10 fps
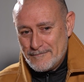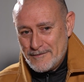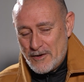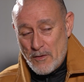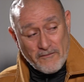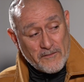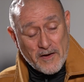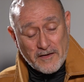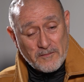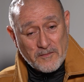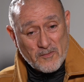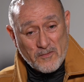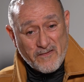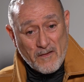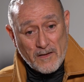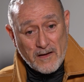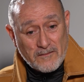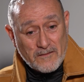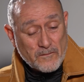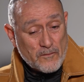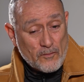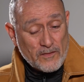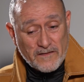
You know, everybody become a family because we're all